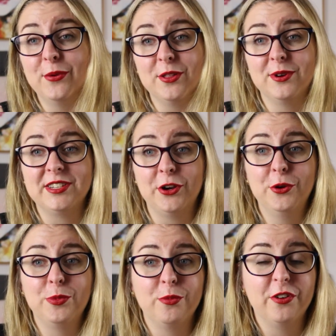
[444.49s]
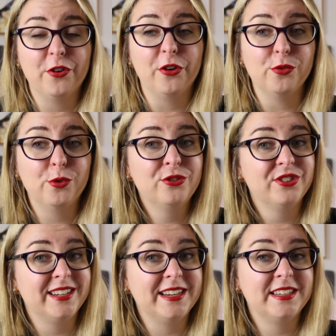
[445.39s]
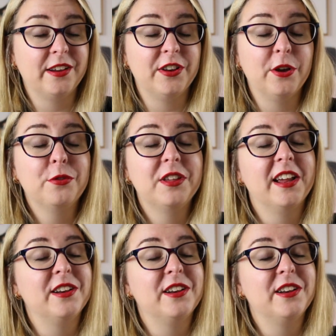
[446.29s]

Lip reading: Otherwise, I hope that wherever you are in the world, you're staying safe and healthy,